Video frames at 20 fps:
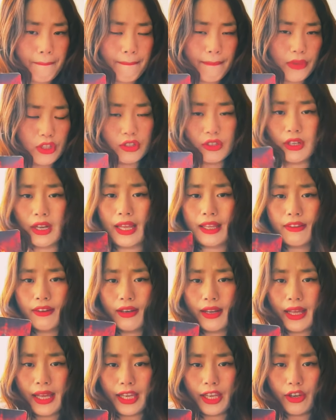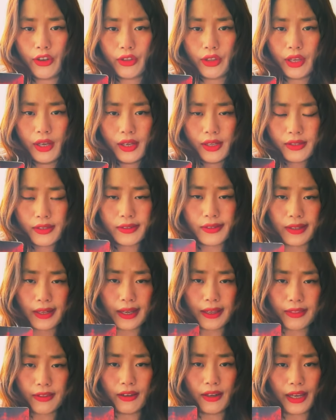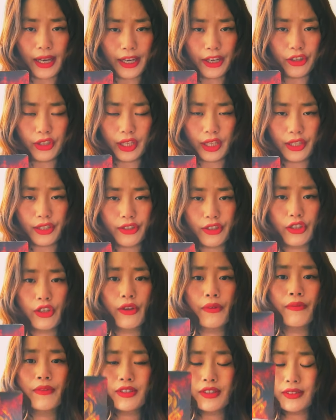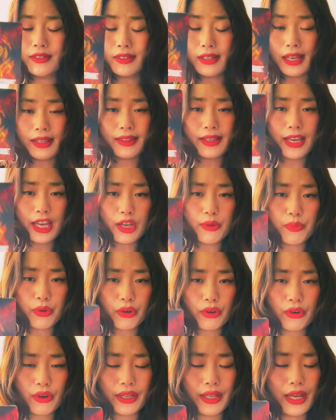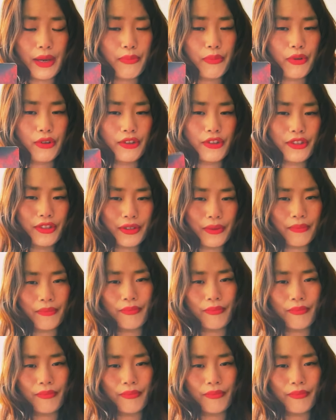Just like the lion, just like the lioness, just like the emperor and empress.